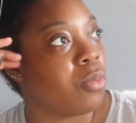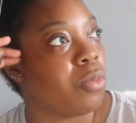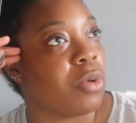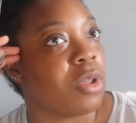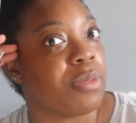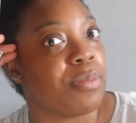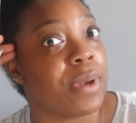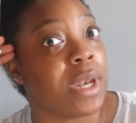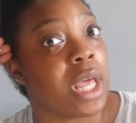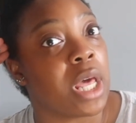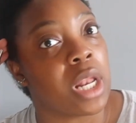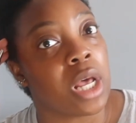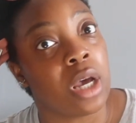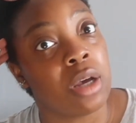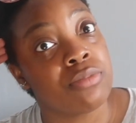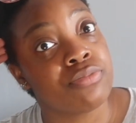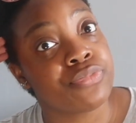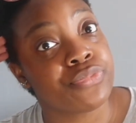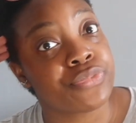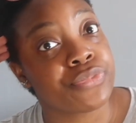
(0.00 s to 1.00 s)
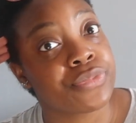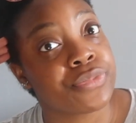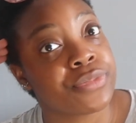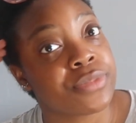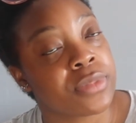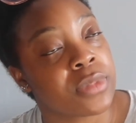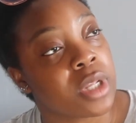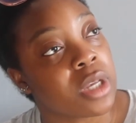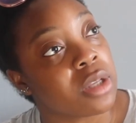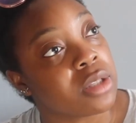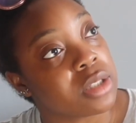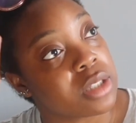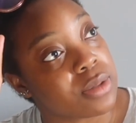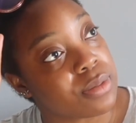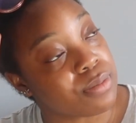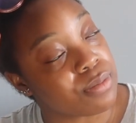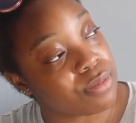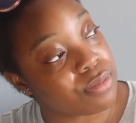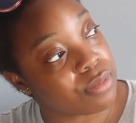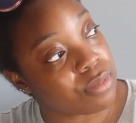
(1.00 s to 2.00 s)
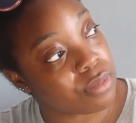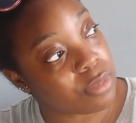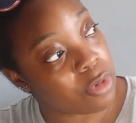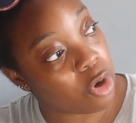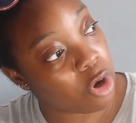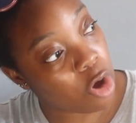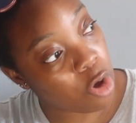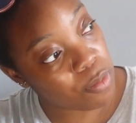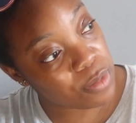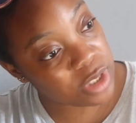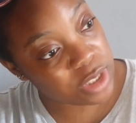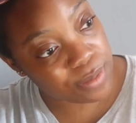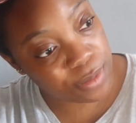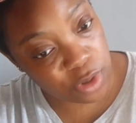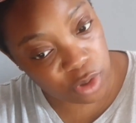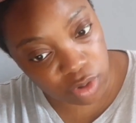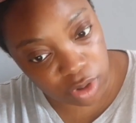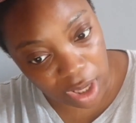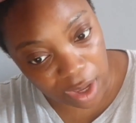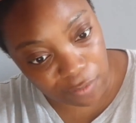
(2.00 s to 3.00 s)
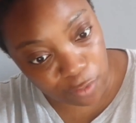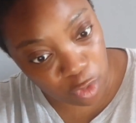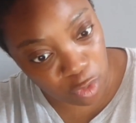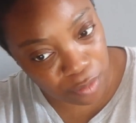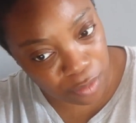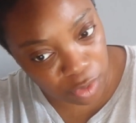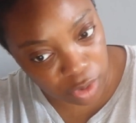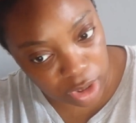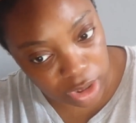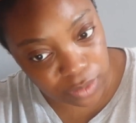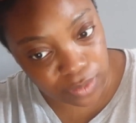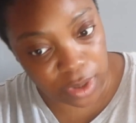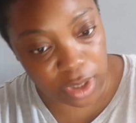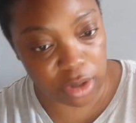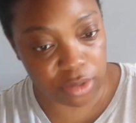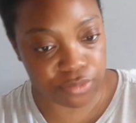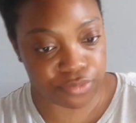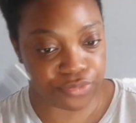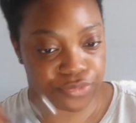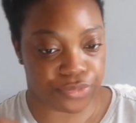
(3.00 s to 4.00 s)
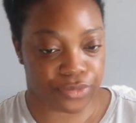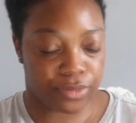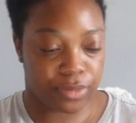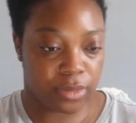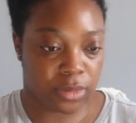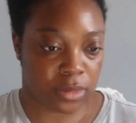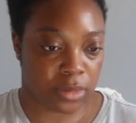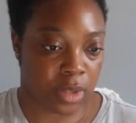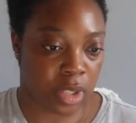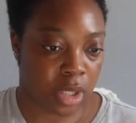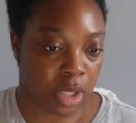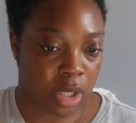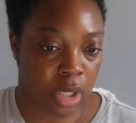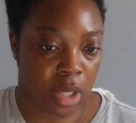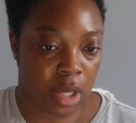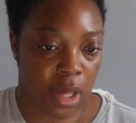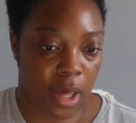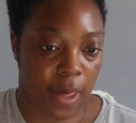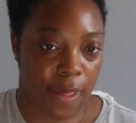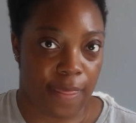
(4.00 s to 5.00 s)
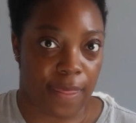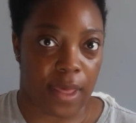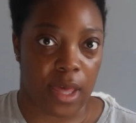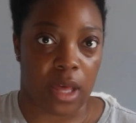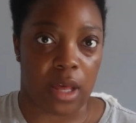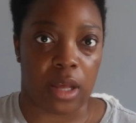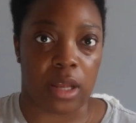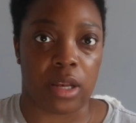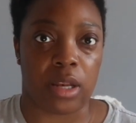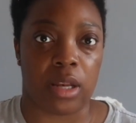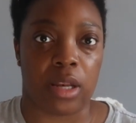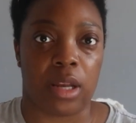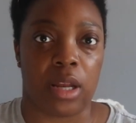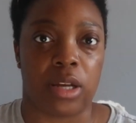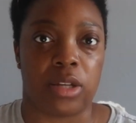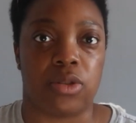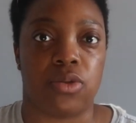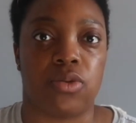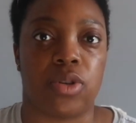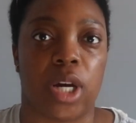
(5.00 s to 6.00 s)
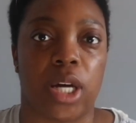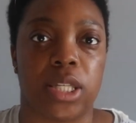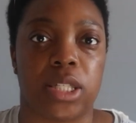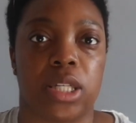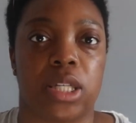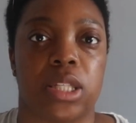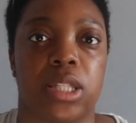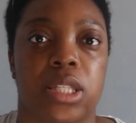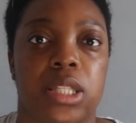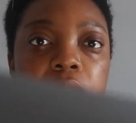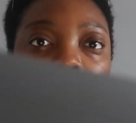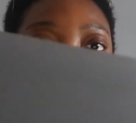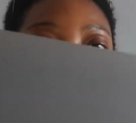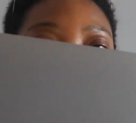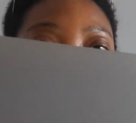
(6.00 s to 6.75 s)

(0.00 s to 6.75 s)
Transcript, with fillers: with banana some almond milk i have oat milk as well and then as you guys can see